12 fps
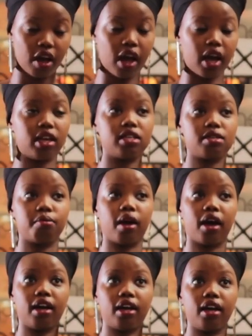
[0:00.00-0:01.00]
and
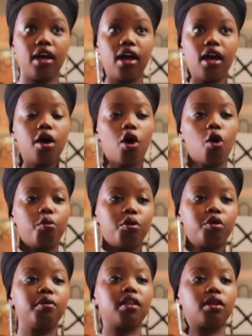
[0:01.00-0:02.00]
my hope
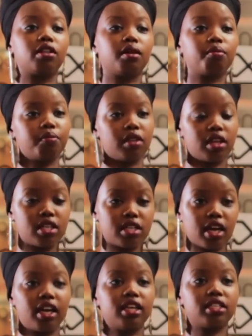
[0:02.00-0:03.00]
would be that the
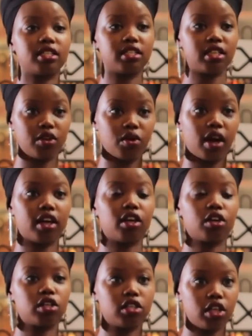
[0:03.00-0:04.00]
designers in Uganda
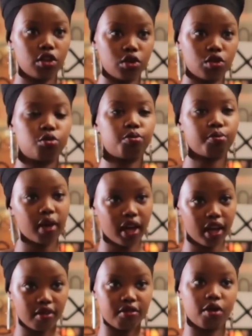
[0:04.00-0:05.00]
continue to
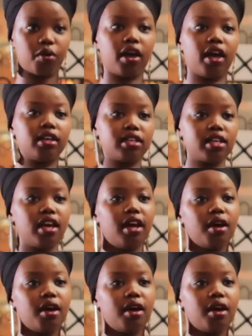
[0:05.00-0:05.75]
pave the way and